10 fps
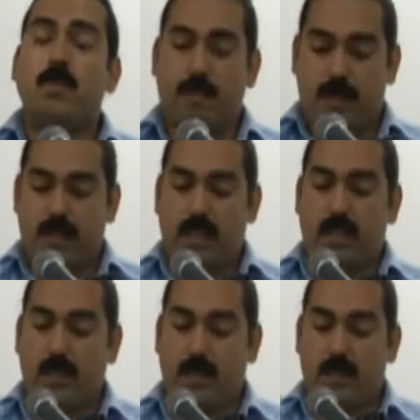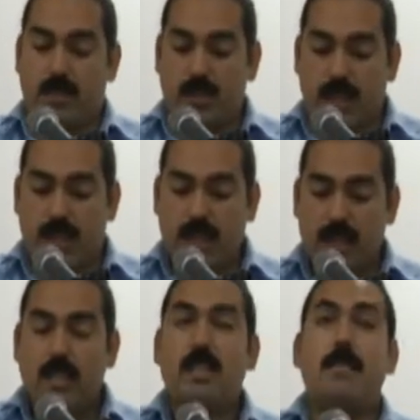movements in Chile,
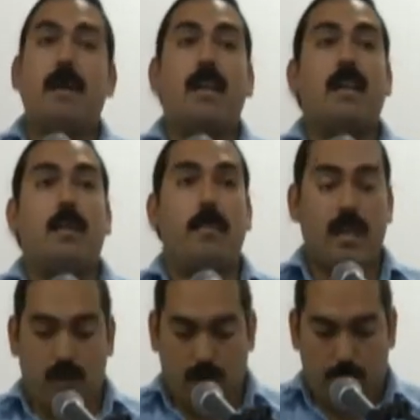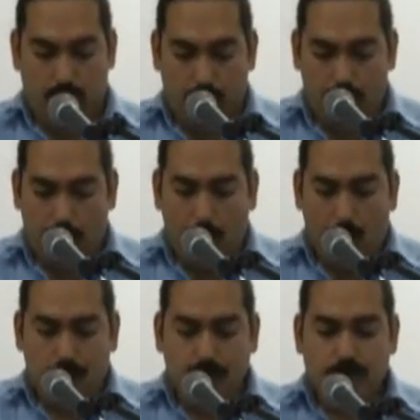Quebec, and Mexico.
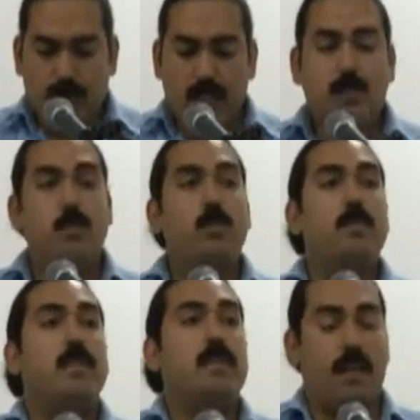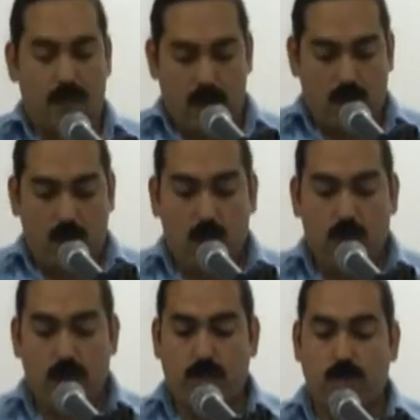These movements have not
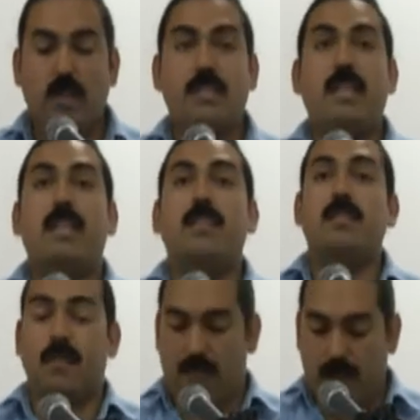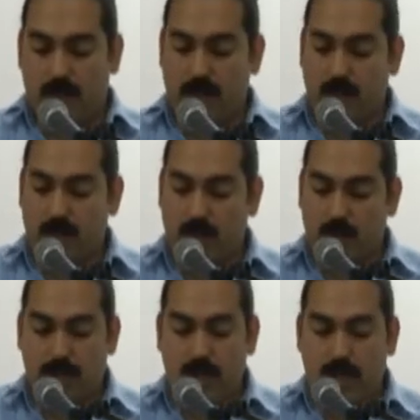only drawn tens of thousands of
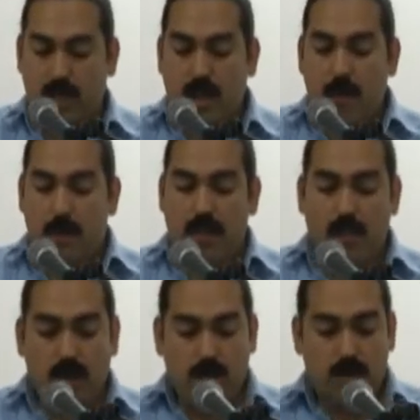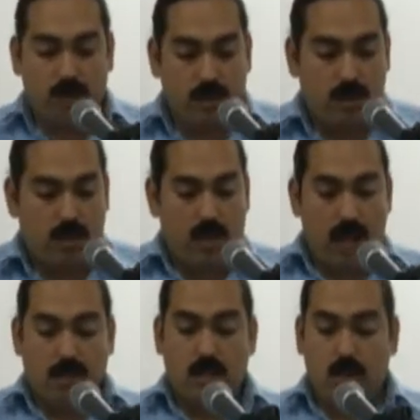students, but they've also drawn
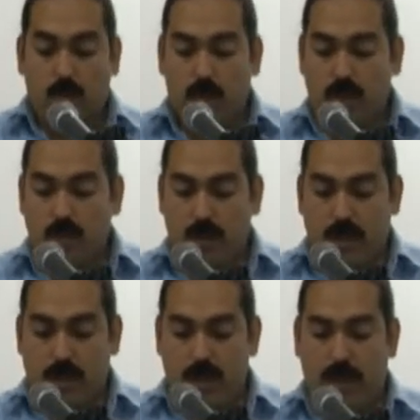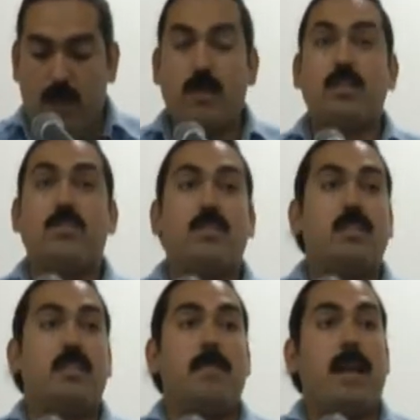thousands of workers who identify with the
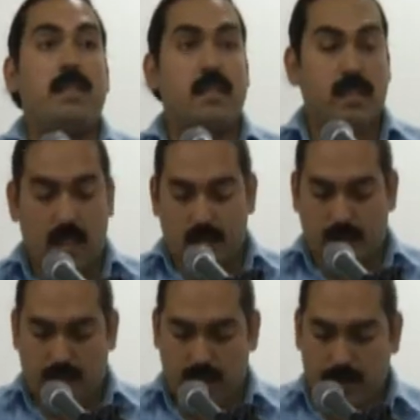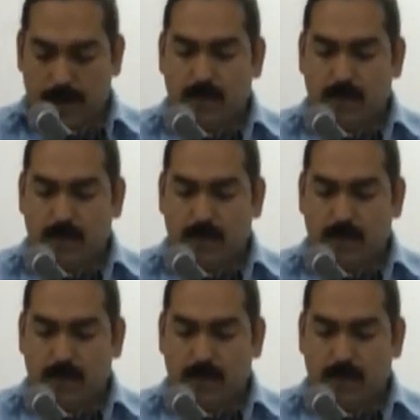students' demands and sentiments.